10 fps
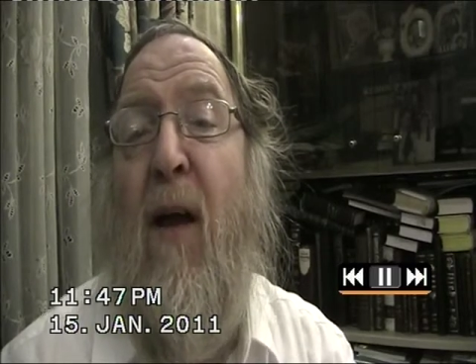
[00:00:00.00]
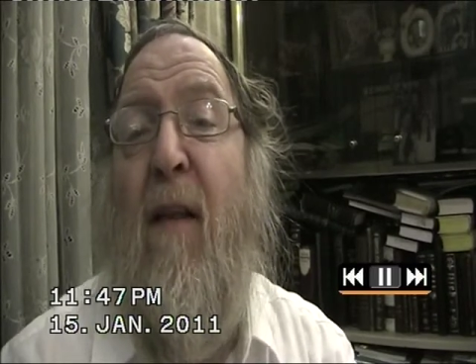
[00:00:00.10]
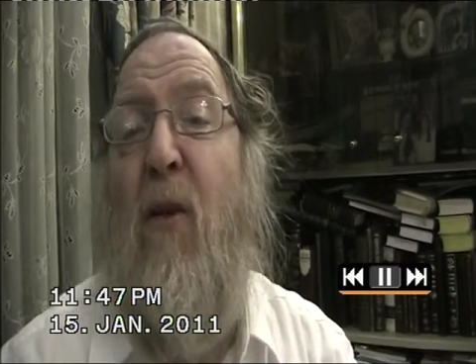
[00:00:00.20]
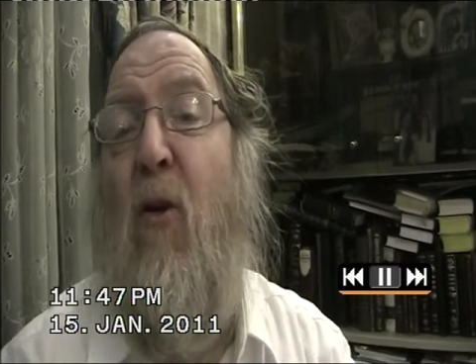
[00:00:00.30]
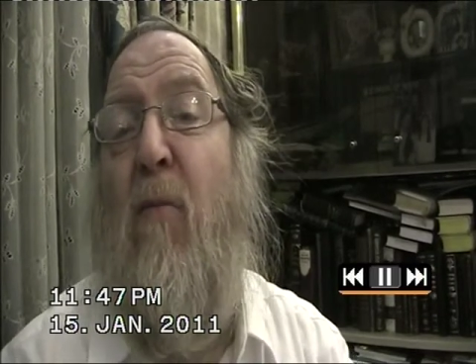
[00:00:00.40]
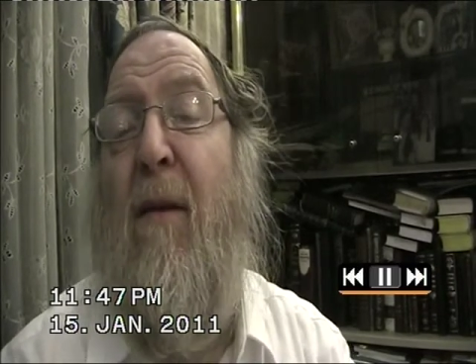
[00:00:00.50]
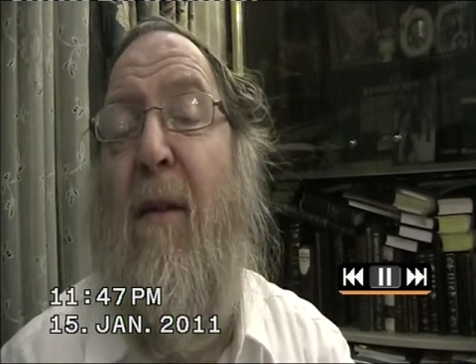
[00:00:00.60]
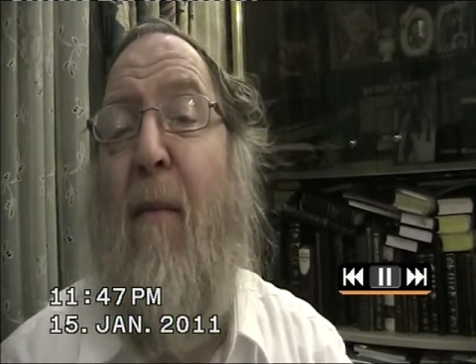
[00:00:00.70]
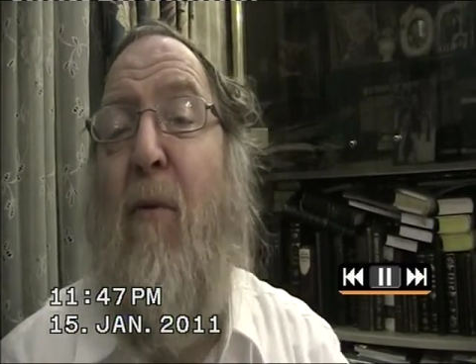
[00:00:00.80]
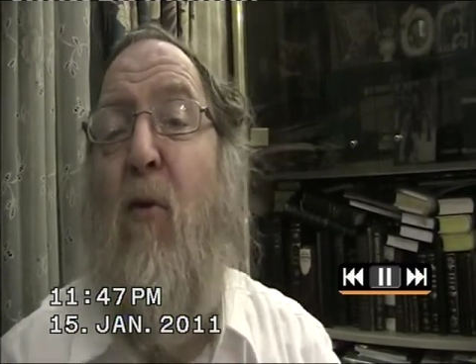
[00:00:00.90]
It don't mean
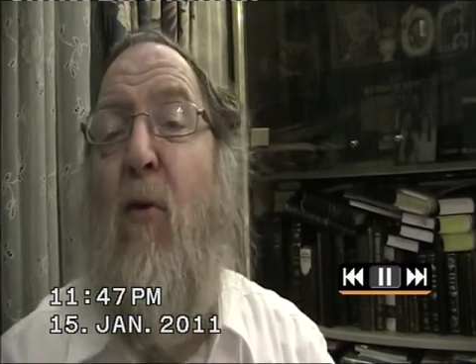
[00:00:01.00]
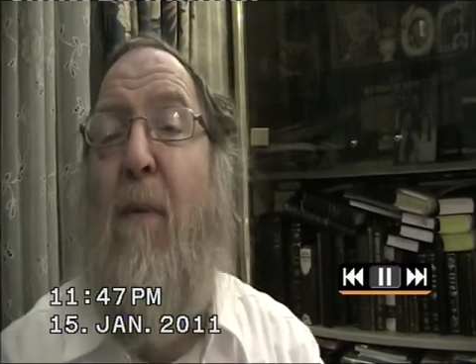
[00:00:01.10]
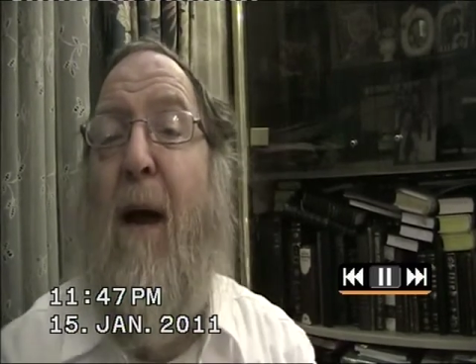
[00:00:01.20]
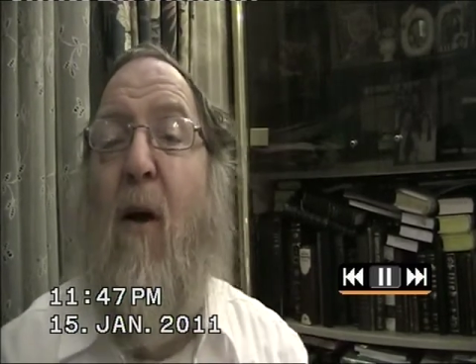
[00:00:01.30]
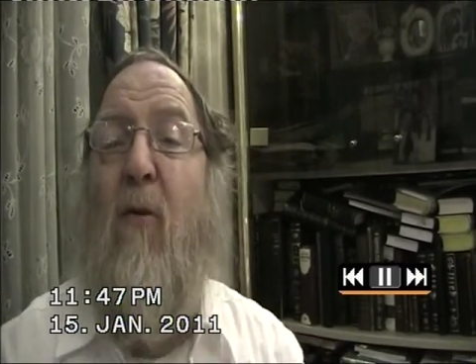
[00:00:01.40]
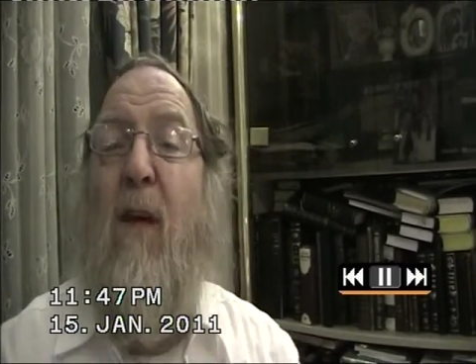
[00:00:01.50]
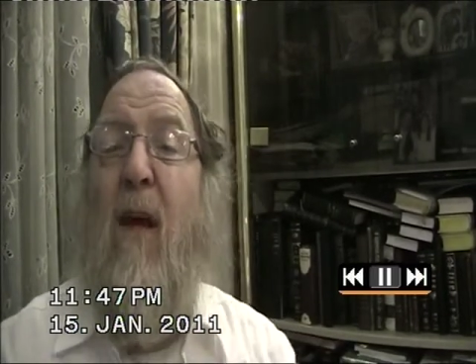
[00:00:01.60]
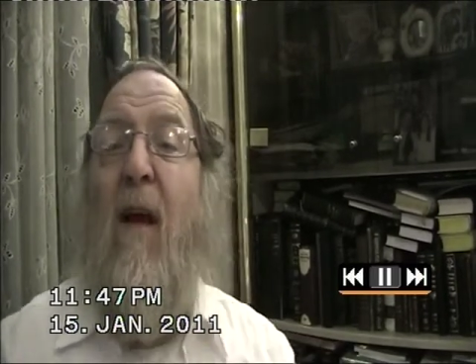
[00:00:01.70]
somebody who's proud